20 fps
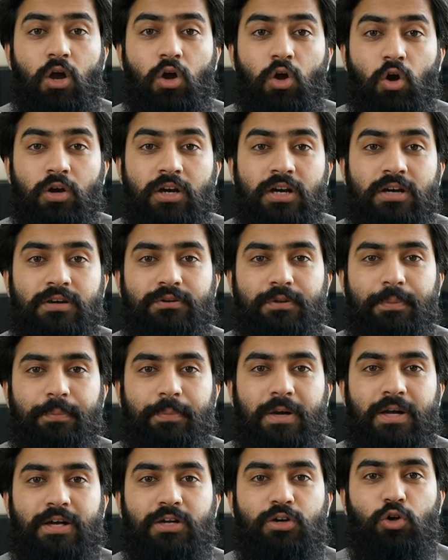couldn't
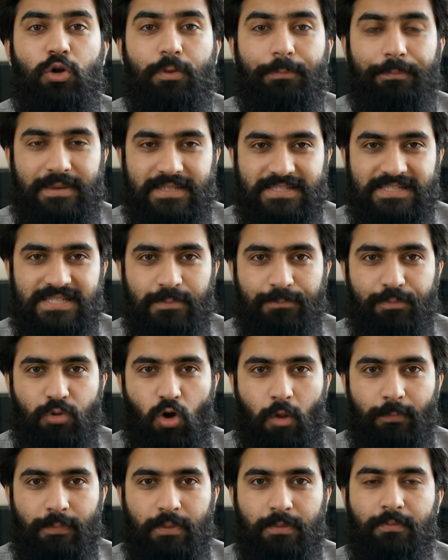repair your PC
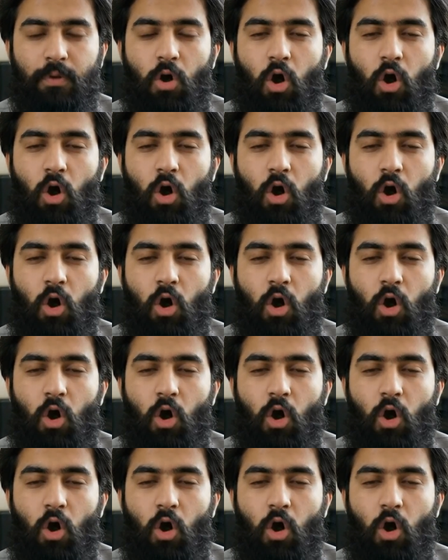problem